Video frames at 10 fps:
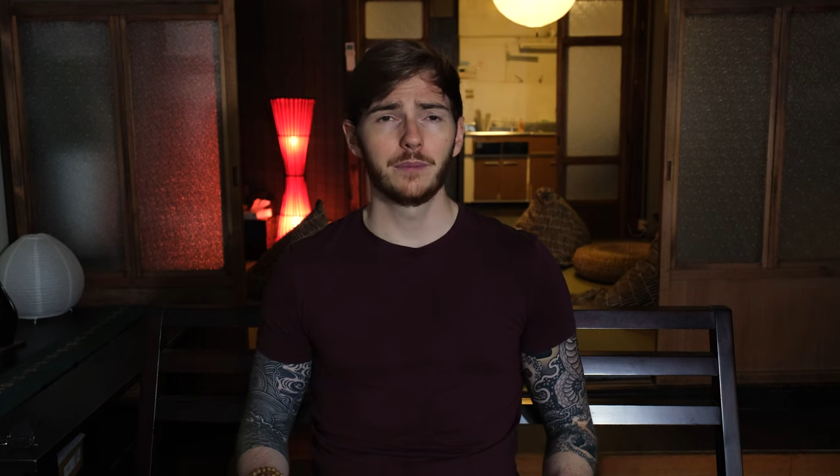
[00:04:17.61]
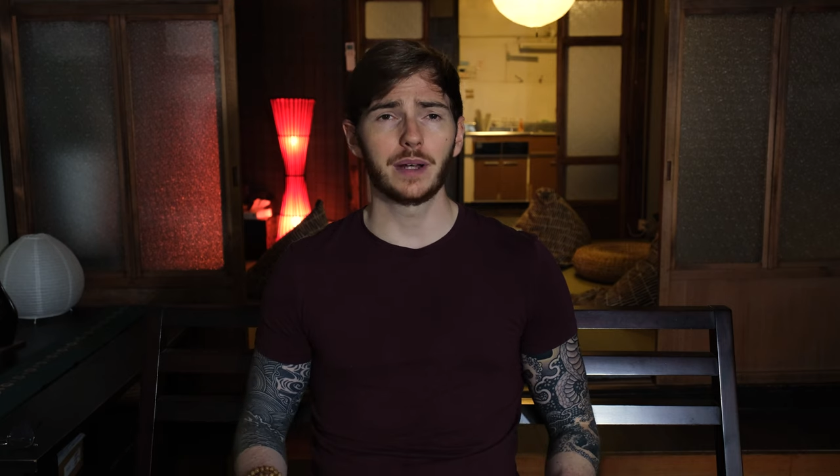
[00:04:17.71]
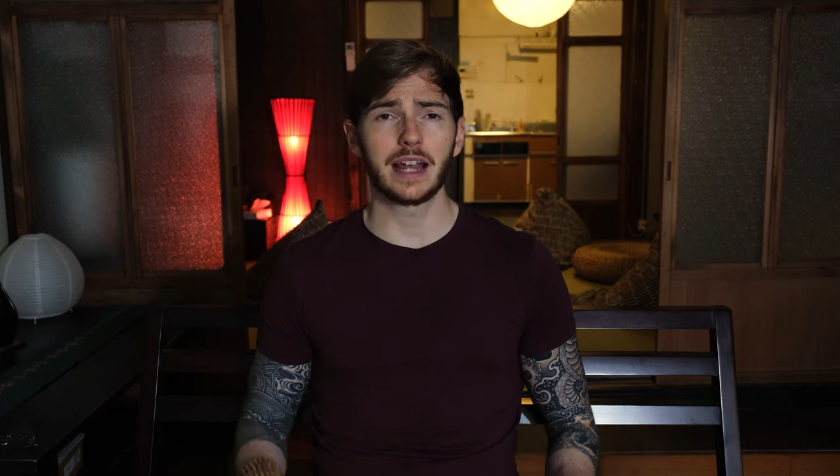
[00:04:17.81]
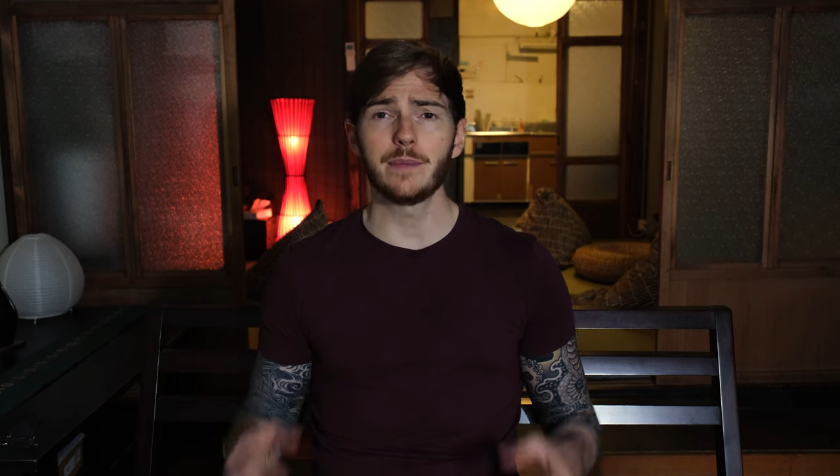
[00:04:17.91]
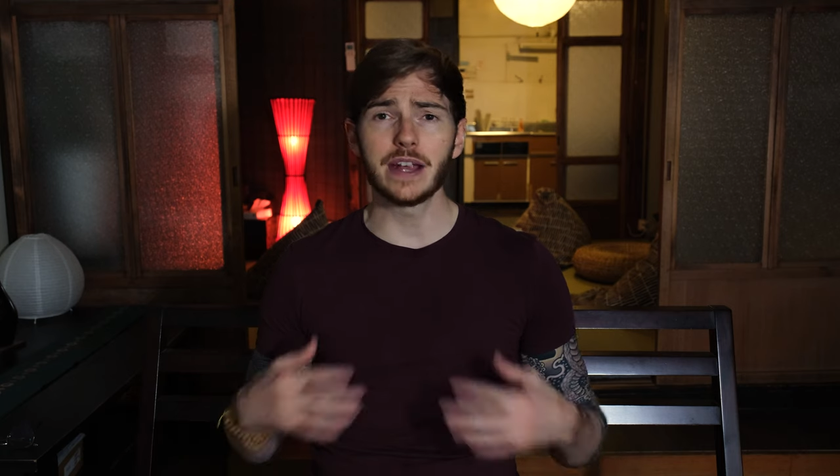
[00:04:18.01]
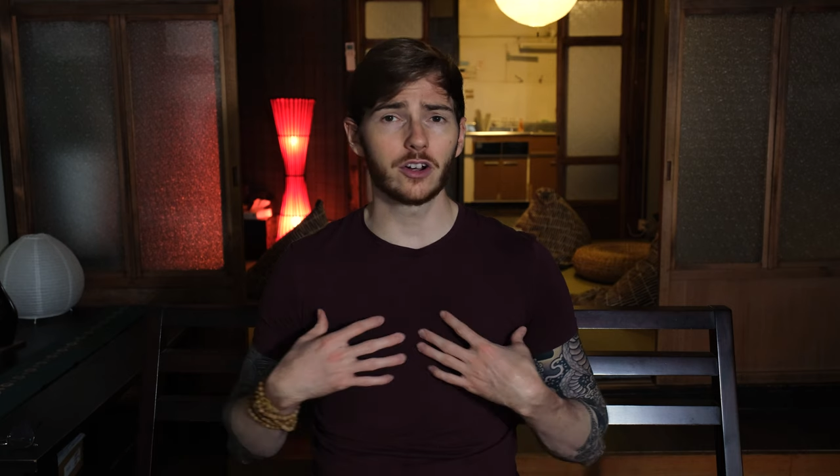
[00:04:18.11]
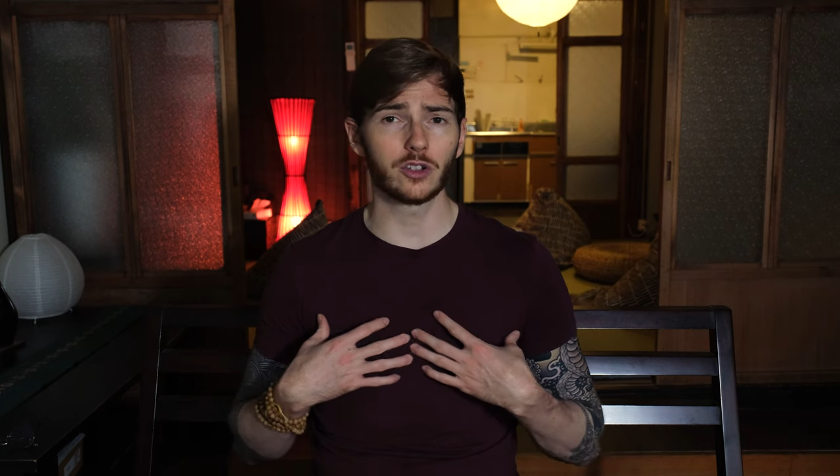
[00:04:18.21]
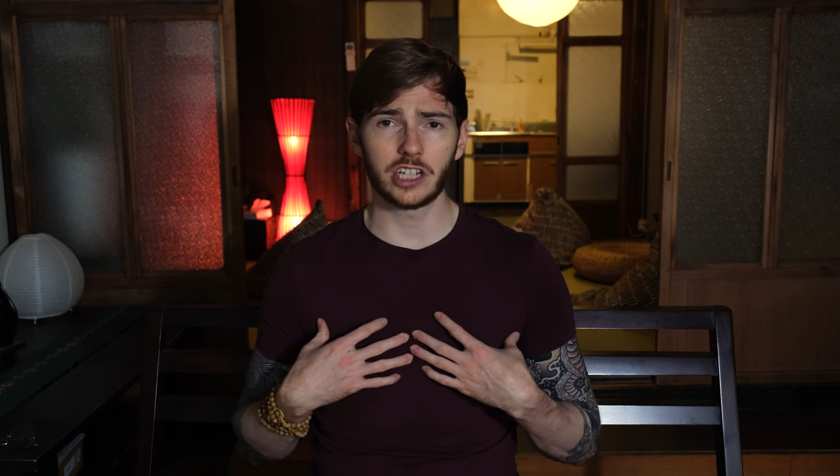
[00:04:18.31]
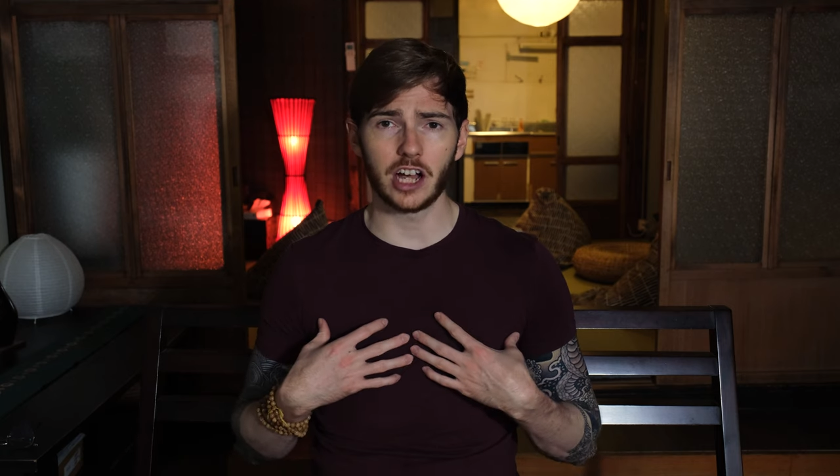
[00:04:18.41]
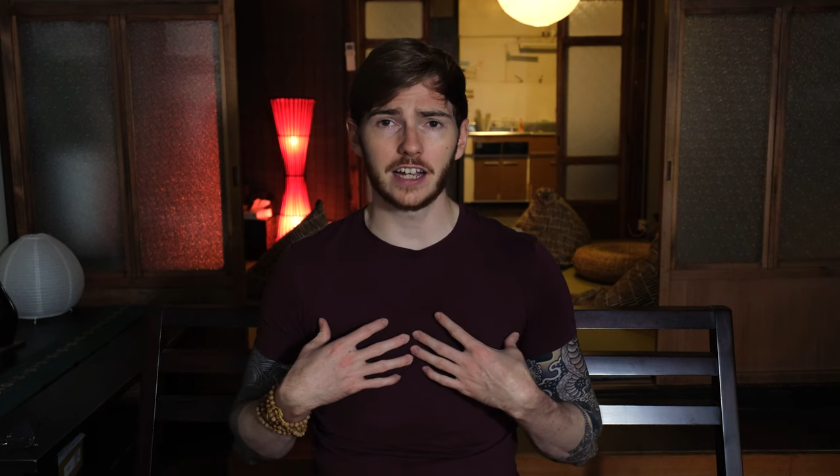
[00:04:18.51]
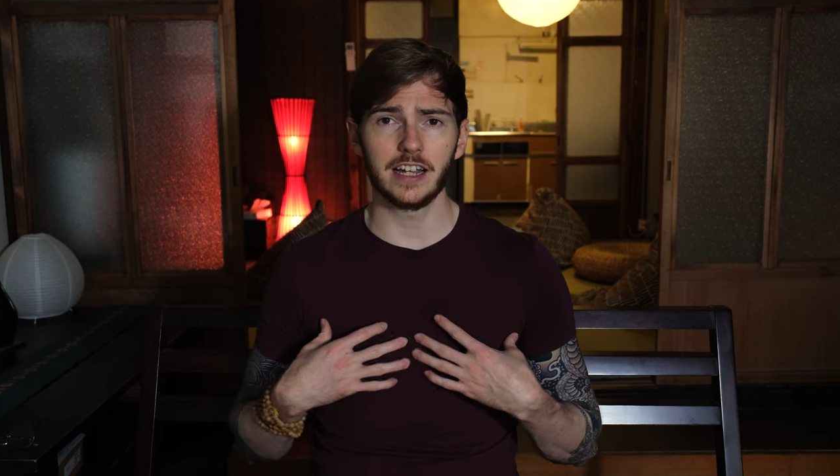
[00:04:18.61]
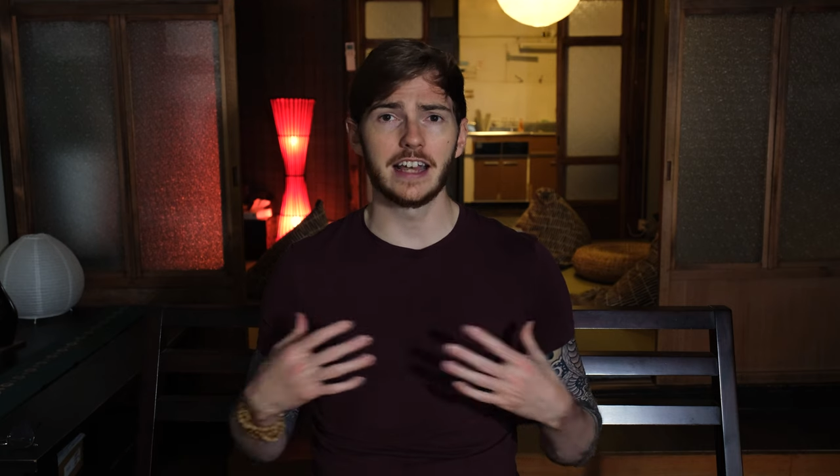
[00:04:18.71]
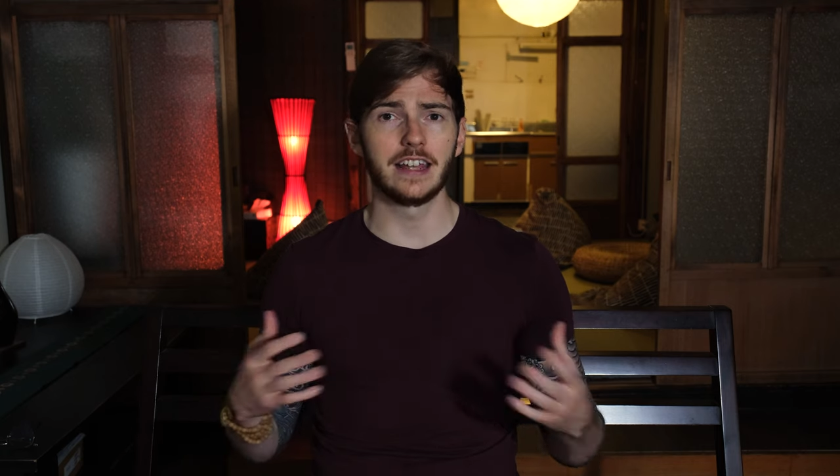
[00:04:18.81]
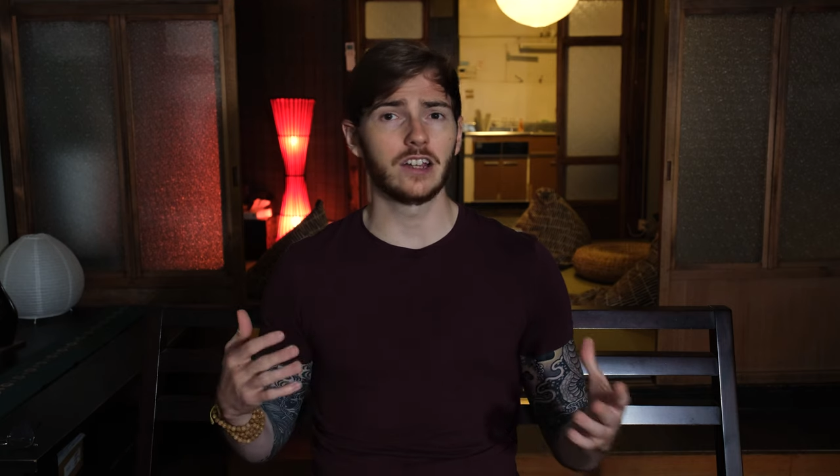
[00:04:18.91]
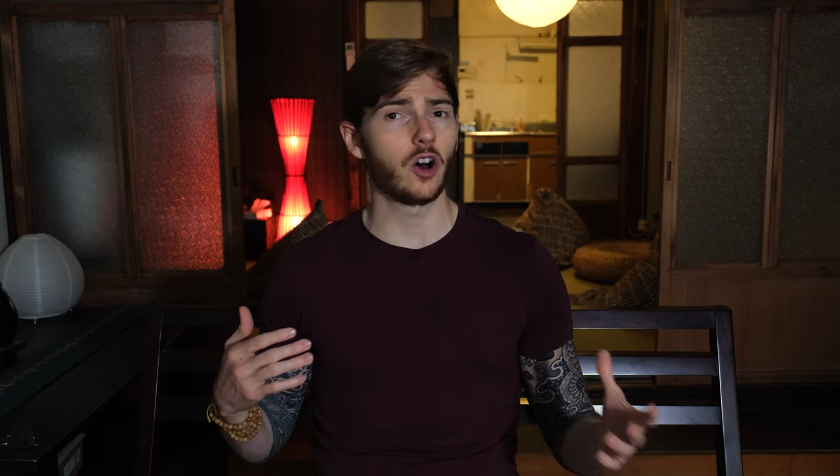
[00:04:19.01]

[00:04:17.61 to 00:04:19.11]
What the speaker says: But I'm here in Osaka, and